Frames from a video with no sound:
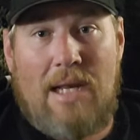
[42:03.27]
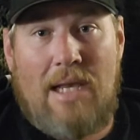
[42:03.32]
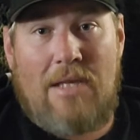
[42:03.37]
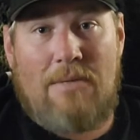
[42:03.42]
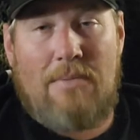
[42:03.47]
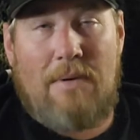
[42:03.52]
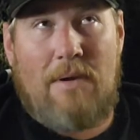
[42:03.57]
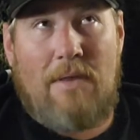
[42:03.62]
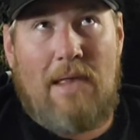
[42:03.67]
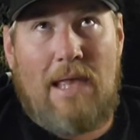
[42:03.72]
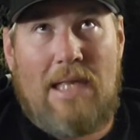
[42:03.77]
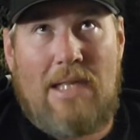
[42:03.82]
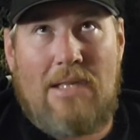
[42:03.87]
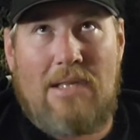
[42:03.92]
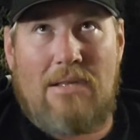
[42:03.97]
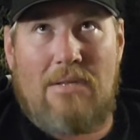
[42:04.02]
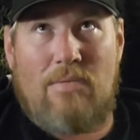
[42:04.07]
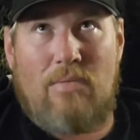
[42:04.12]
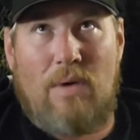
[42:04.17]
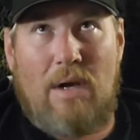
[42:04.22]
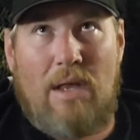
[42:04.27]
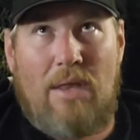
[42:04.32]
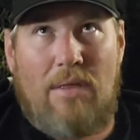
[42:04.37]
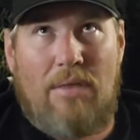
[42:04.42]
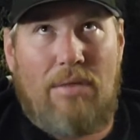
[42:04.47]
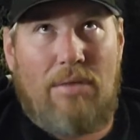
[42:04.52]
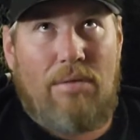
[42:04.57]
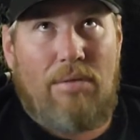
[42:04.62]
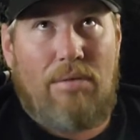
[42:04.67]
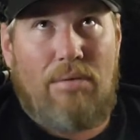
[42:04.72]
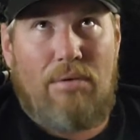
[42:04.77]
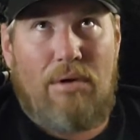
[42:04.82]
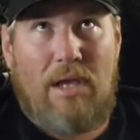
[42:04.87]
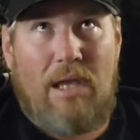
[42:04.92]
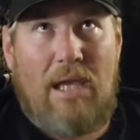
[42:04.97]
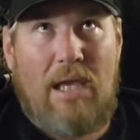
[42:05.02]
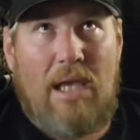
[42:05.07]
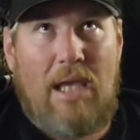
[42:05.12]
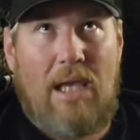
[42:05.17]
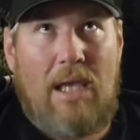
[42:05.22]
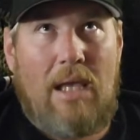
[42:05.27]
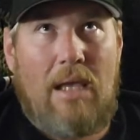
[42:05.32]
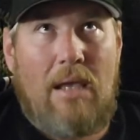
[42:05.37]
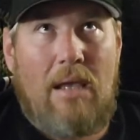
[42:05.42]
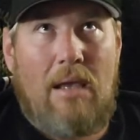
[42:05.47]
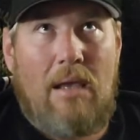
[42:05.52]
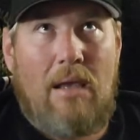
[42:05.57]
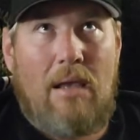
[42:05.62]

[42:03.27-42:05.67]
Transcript: a nice bear. That's what, maybe